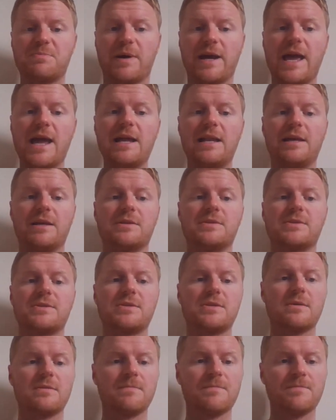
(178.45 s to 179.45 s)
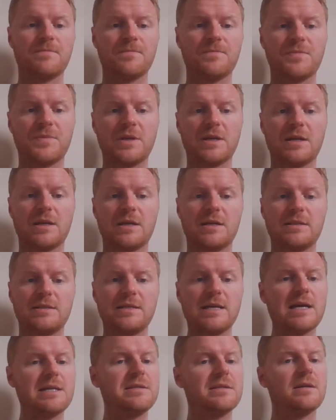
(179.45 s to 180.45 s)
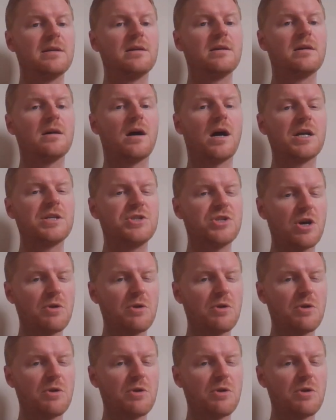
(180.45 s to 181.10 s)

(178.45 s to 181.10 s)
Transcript: by aliens." "Ted, I